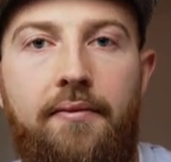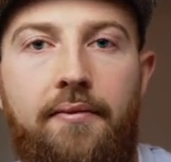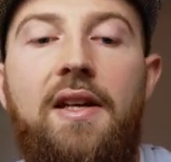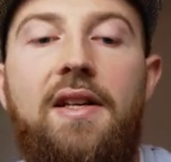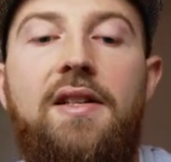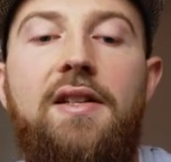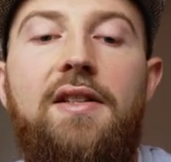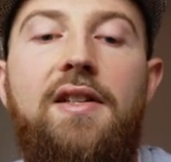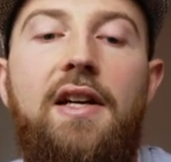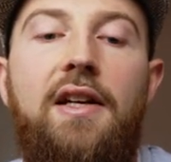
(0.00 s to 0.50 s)

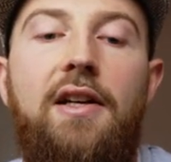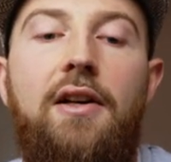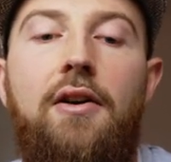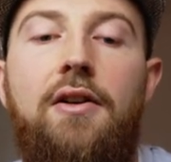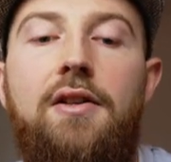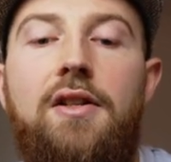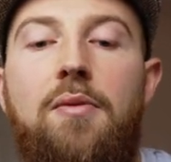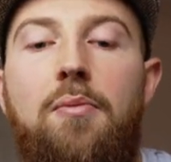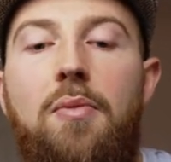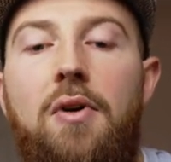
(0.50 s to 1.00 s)
This is then
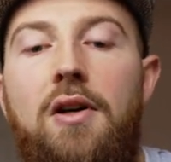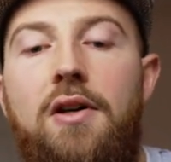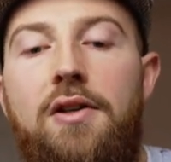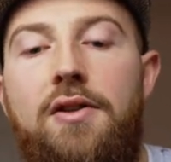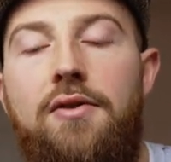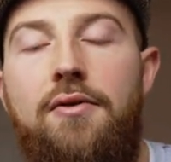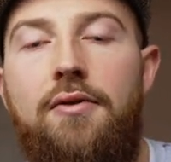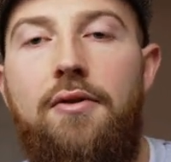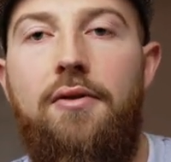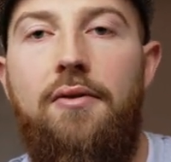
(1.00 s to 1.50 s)
going to
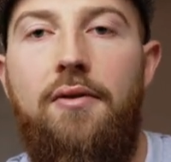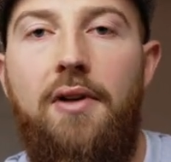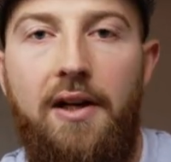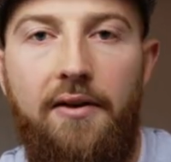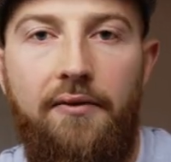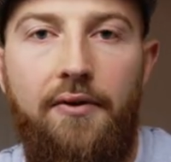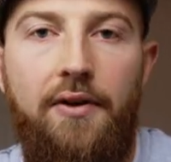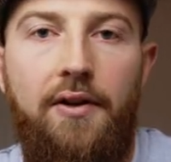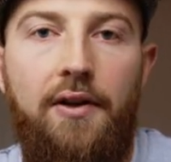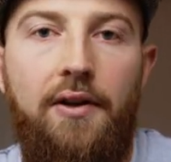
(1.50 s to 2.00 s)
blast through
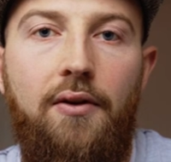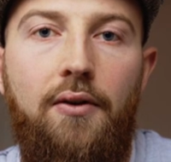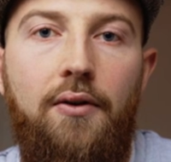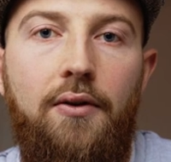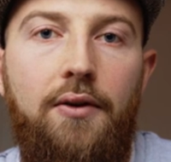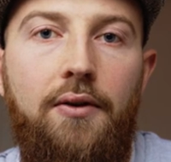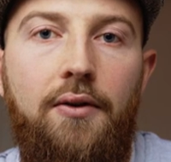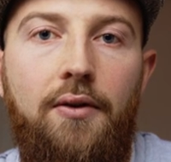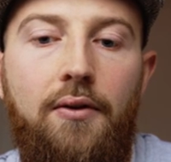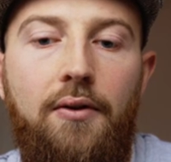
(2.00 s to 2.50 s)
everything
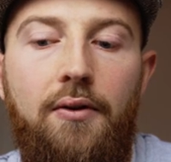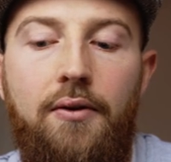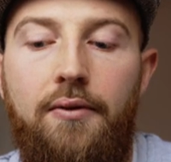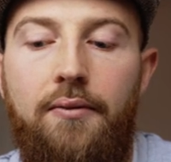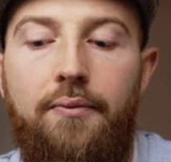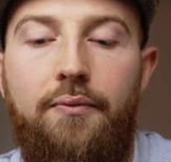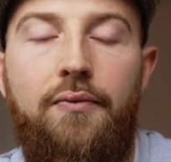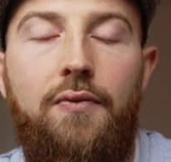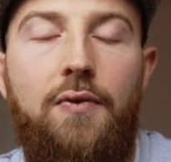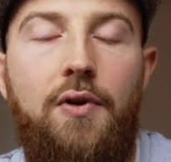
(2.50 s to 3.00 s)
on
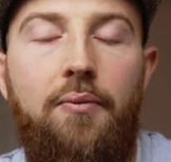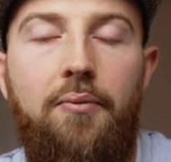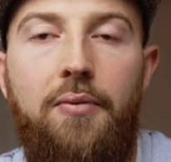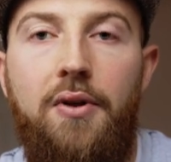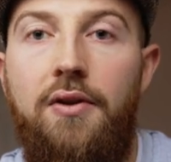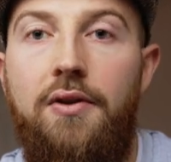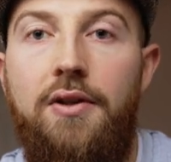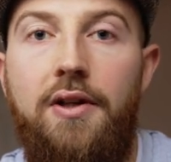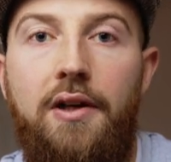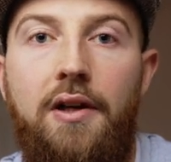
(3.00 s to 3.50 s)
your
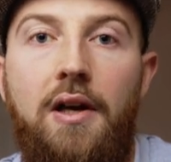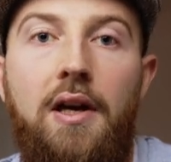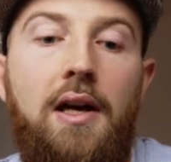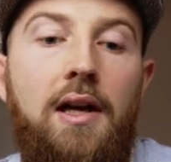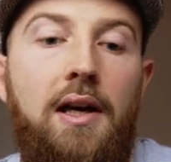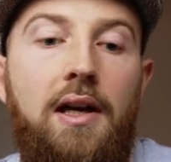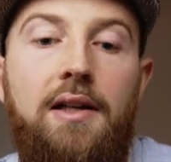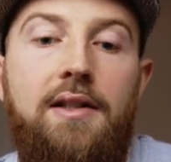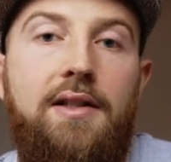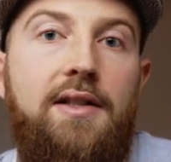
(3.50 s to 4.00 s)
computer
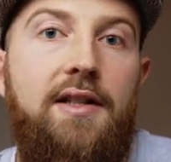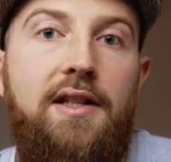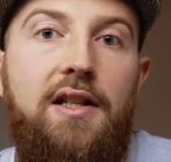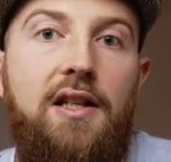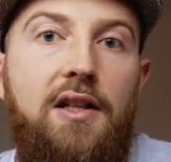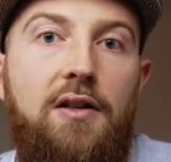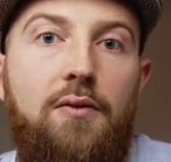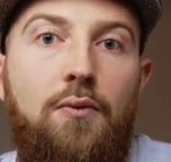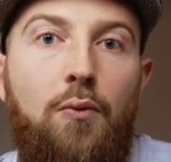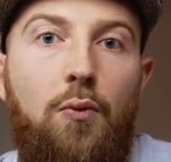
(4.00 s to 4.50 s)
and
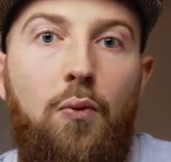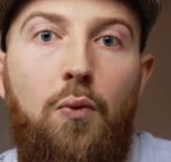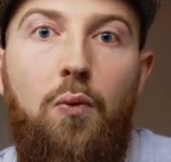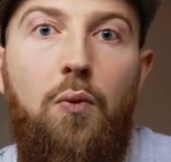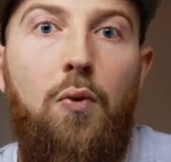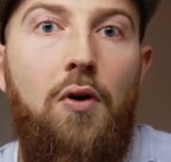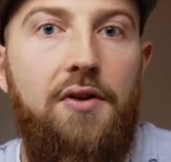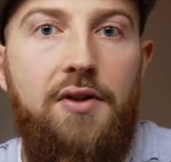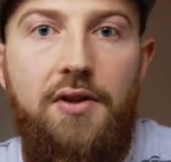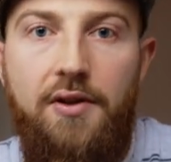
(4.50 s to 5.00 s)
see
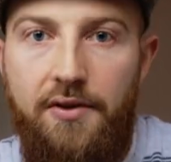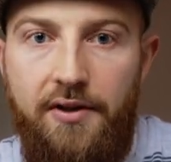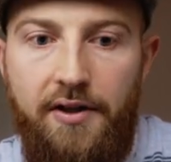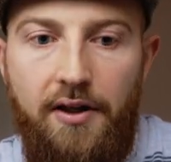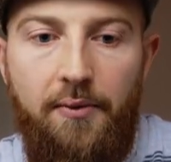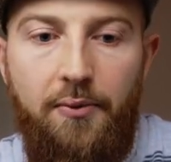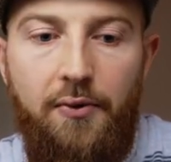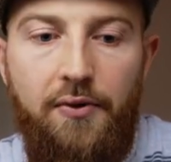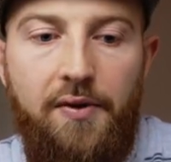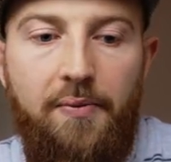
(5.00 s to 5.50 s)
what's
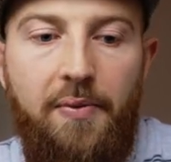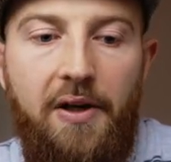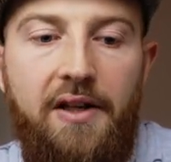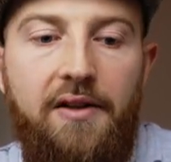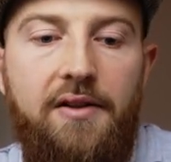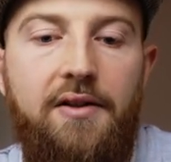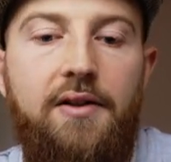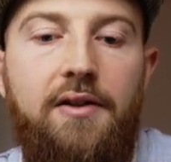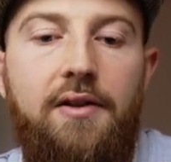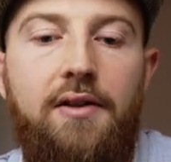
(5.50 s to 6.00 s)
using up your
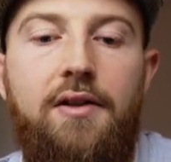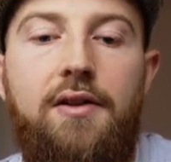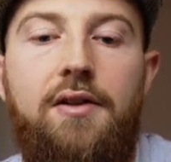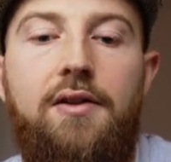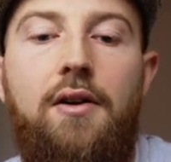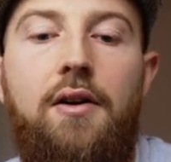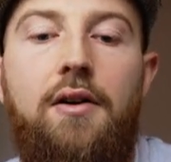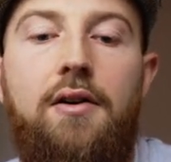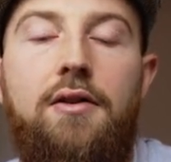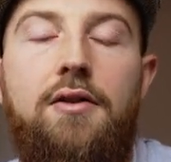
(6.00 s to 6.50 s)
space, and
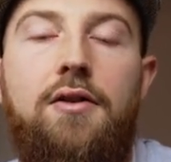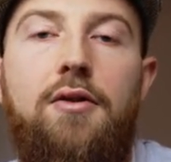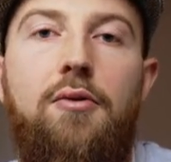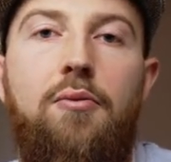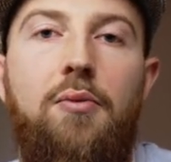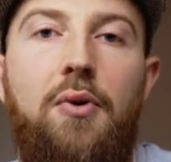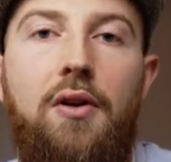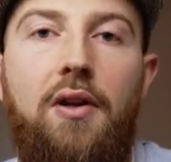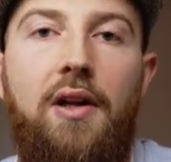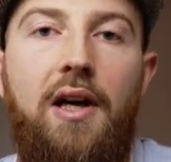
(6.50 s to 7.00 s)
it's going
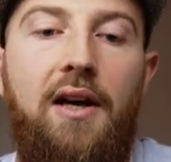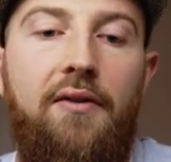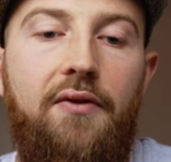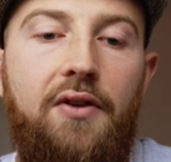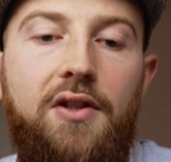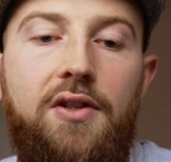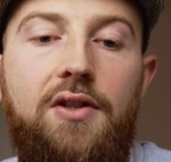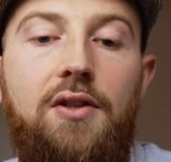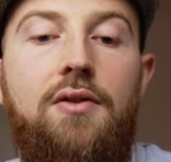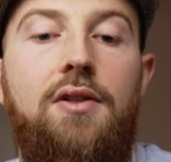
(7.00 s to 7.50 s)
to put the
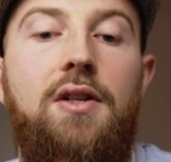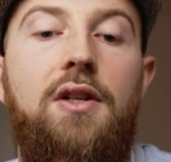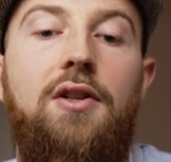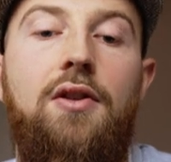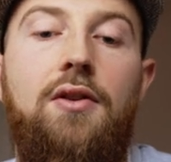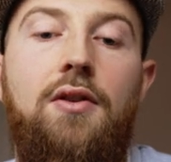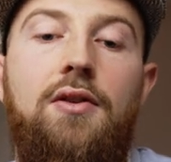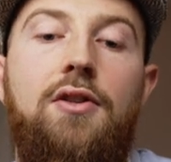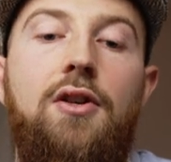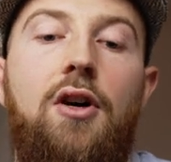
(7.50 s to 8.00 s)
heaviest
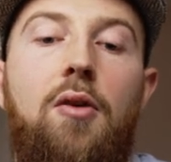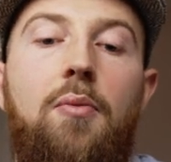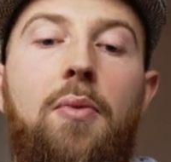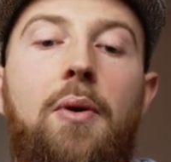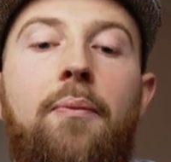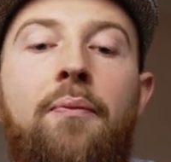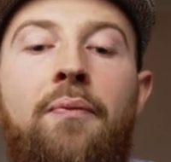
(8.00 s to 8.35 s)
usage at the top.